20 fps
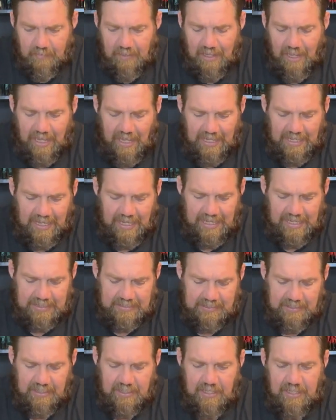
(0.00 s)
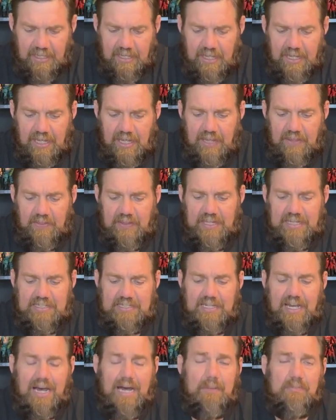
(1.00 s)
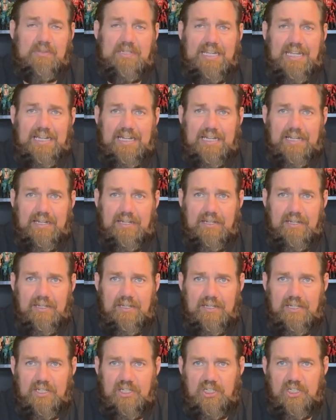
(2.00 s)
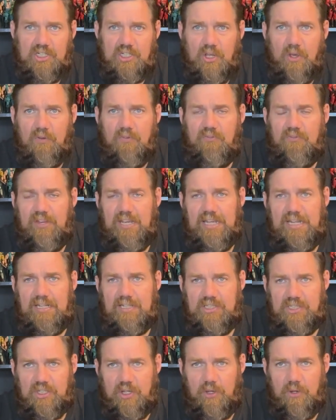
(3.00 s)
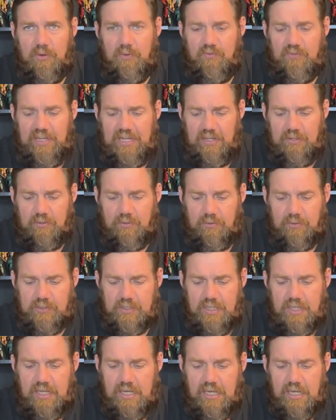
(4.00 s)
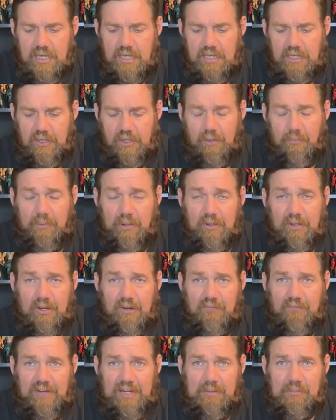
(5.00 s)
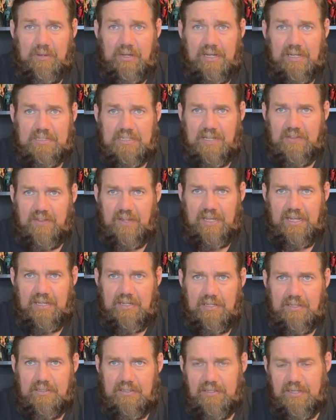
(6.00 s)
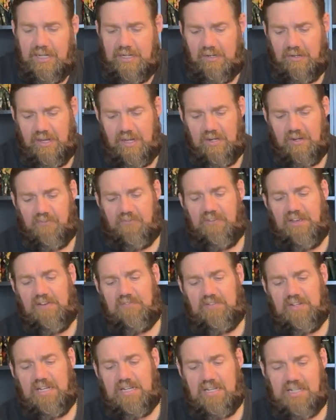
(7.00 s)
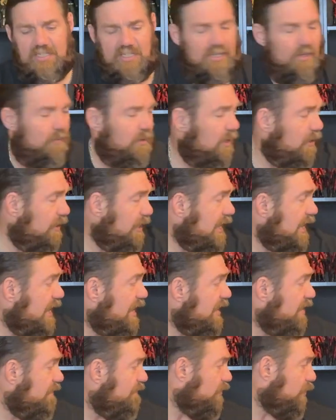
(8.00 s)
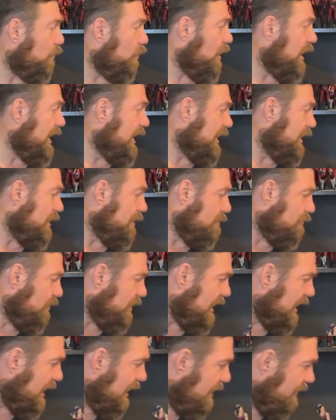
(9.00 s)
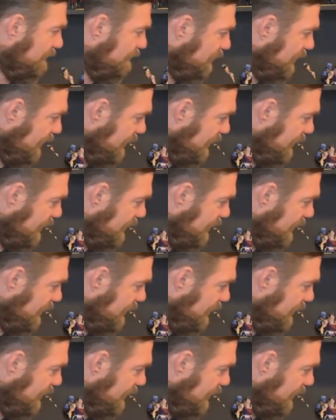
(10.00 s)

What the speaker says: I got the top 10 Joe vehicles you can build under $50, I think. Under 50, because we already have the Ram. We have